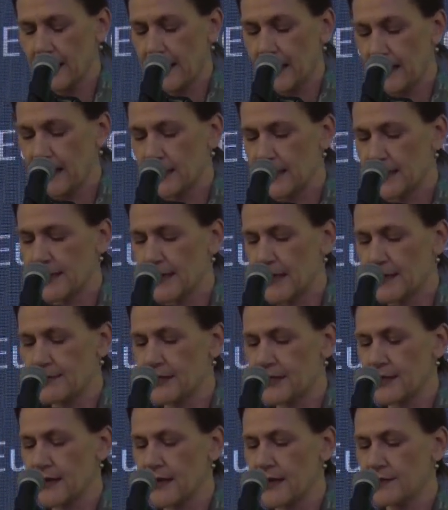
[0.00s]
At the same
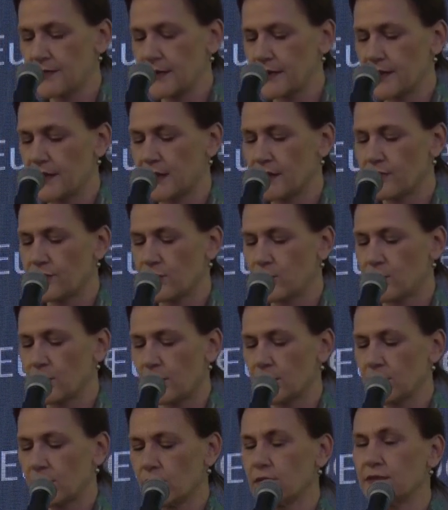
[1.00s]
time, there are
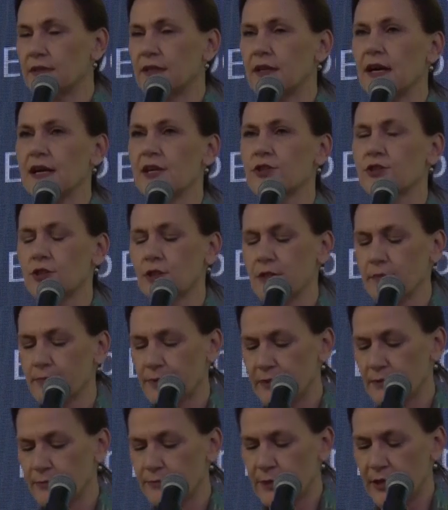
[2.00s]
4 overarching
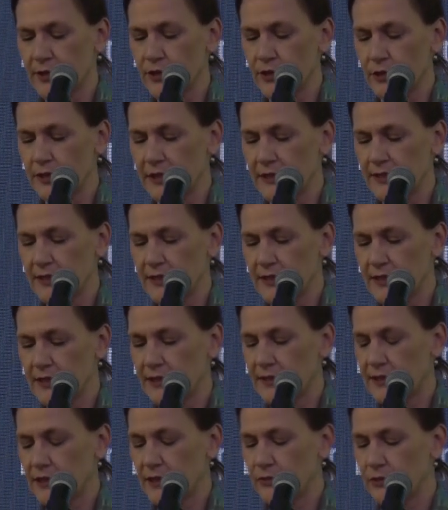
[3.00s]
priorities
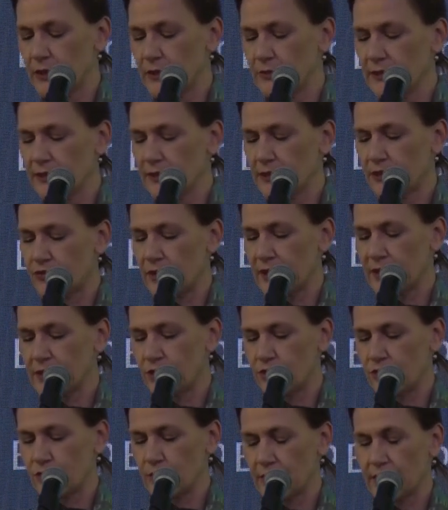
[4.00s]
that we will
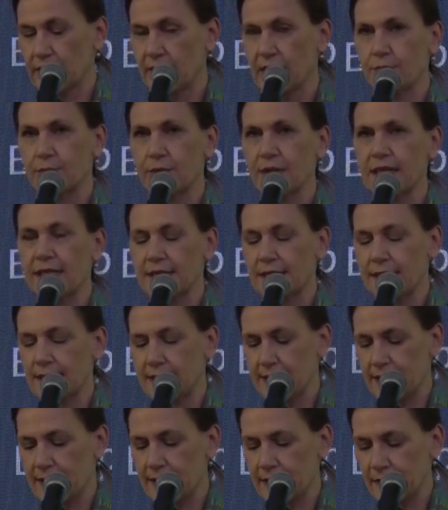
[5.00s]
address during our
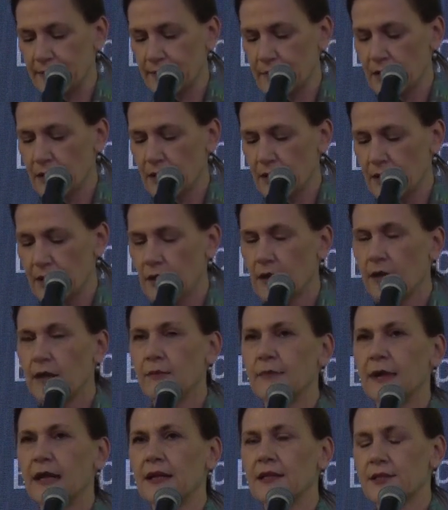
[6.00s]
presidency:
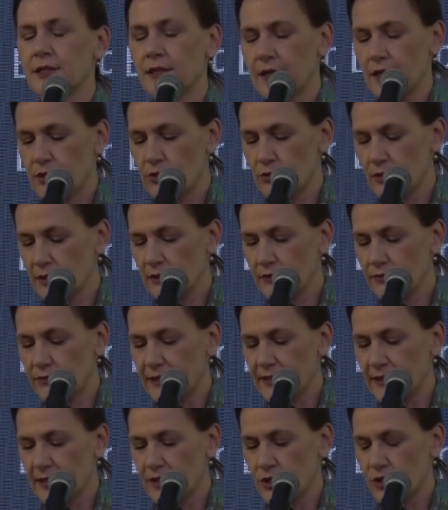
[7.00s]
multi-annual
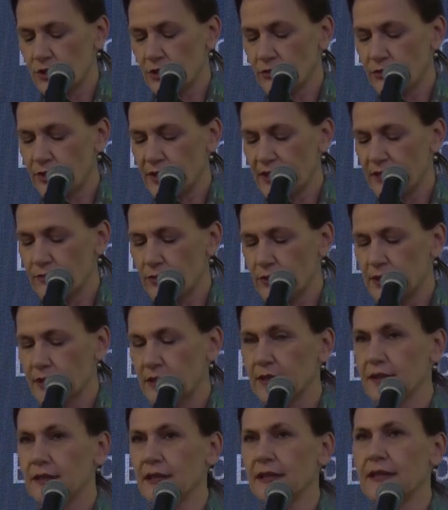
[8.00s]
financial framework,
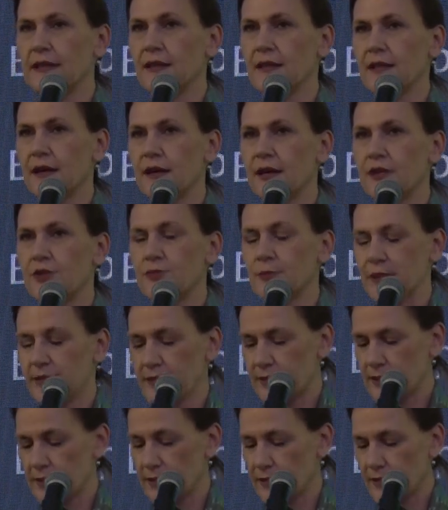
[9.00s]

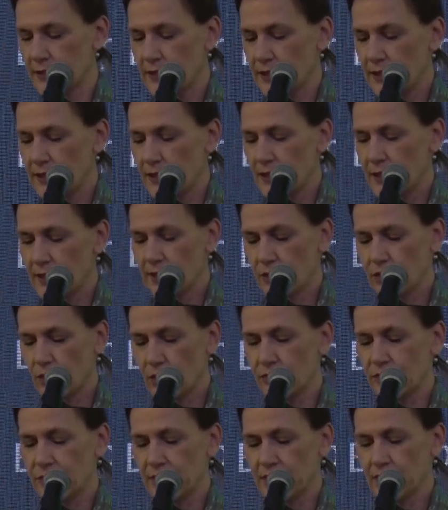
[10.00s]
enlargement, the
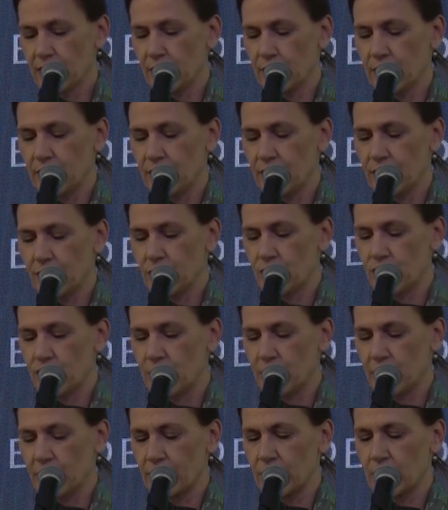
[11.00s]
Conference on the
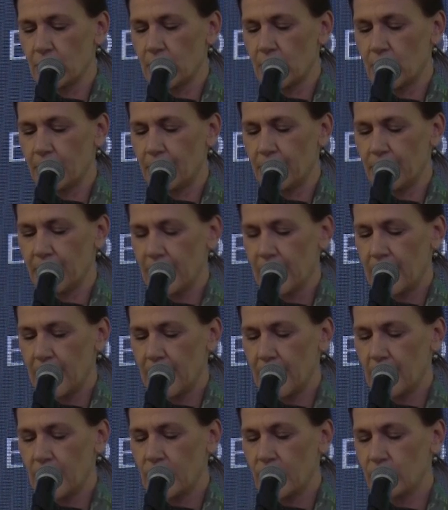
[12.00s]
Future of Europe,
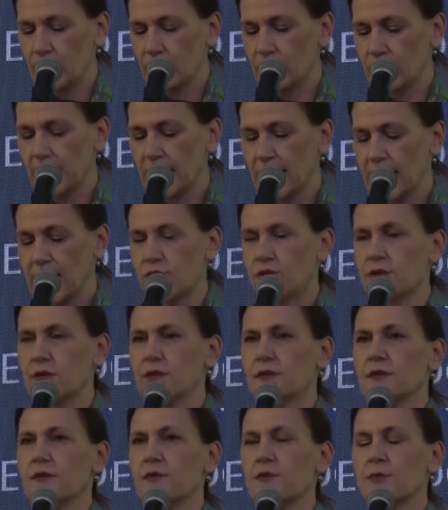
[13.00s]
and new
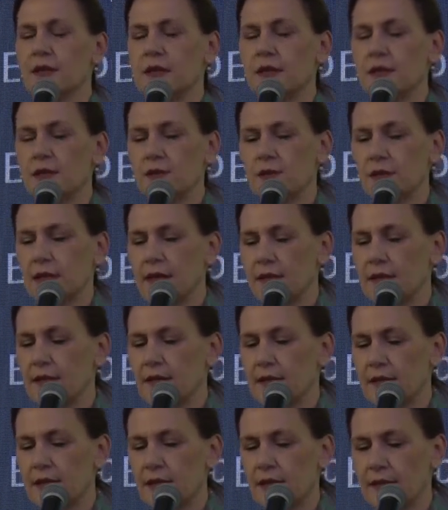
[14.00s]
relations with the
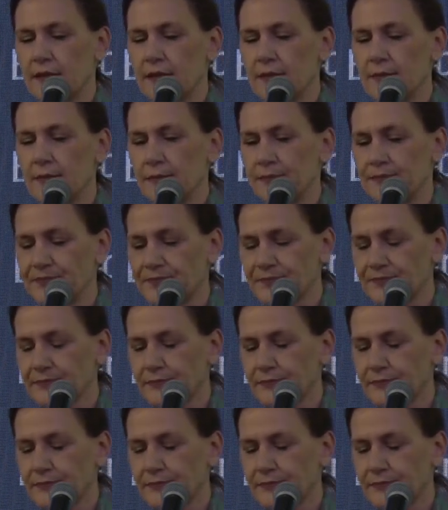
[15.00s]
United Kingdom.